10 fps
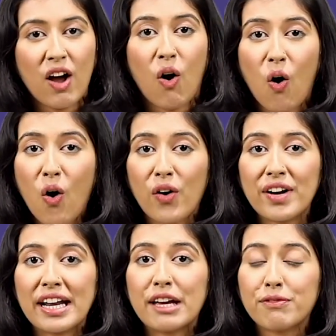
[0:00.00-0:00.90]
Or
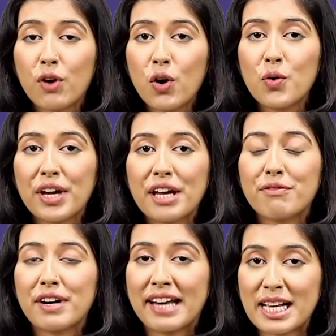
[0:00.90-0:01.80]
if you're looking
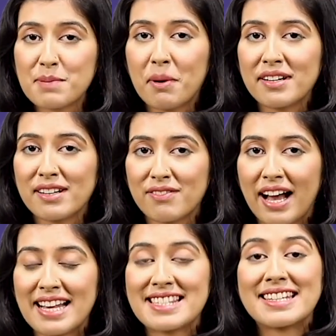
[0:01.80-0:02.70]
for an expert
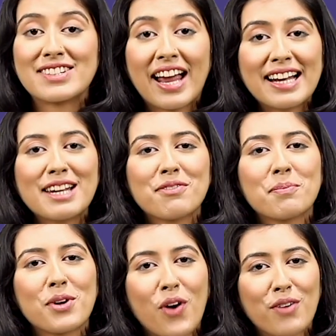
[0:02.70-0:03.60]
advice directly from
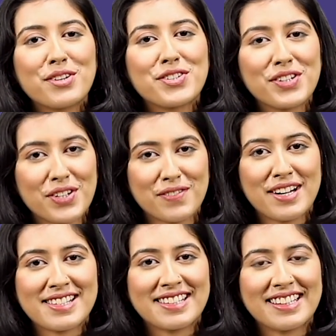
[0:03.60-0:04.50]
the Coventry
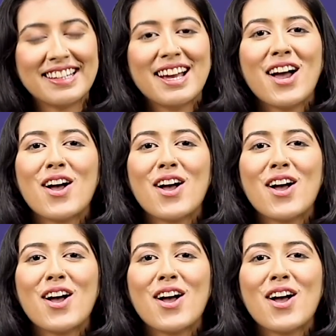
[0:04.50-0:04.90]
University,